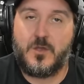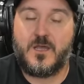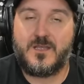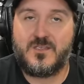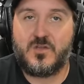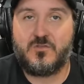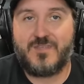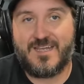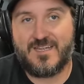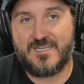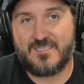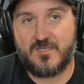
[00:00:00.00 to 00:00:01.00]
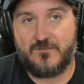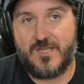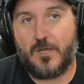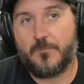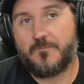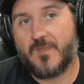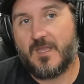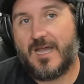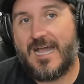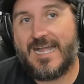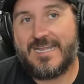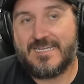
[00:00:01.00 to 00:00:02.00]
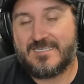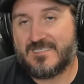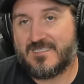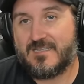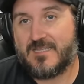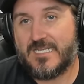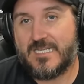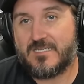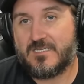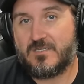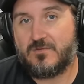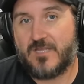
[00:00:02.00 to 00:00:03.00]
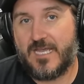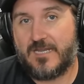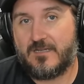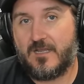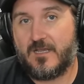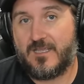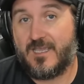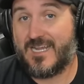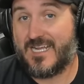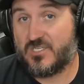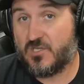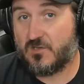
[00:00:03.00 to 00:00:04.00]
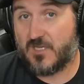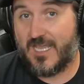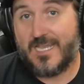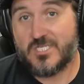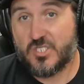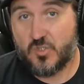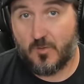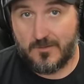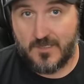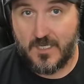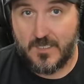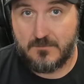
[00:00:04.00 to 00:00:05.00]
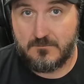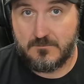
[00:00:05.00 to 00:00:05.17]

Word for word: uh, you know, that kind of stuff. Now, I didn't see the need to do that. Again, I took a shortcut.